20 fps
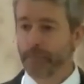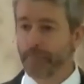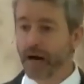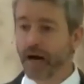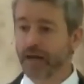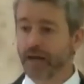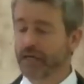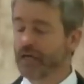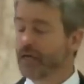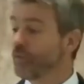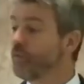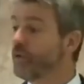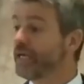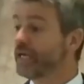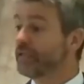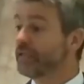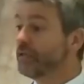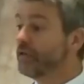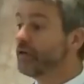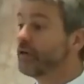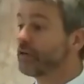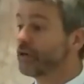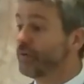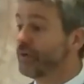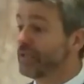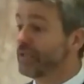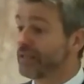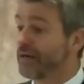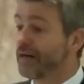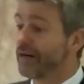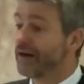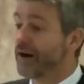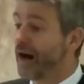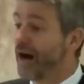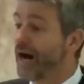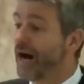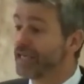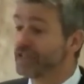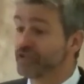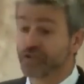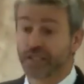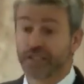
but we look with our eyes.